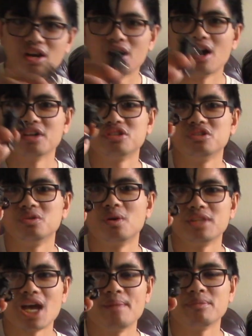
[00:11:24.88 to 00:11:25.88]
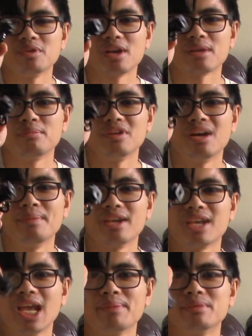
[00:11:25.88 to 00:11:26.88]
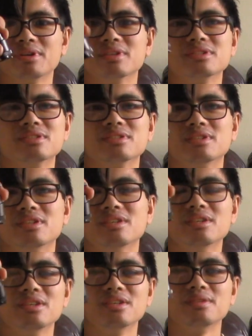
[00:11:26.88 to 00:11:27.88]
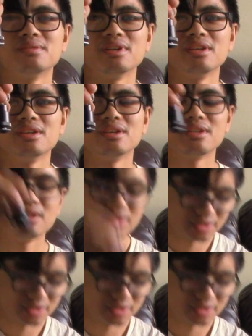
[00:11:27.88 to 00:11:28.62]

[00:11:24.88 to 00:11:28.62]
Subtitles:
hot shoe adapter I can put on my cameras, right here.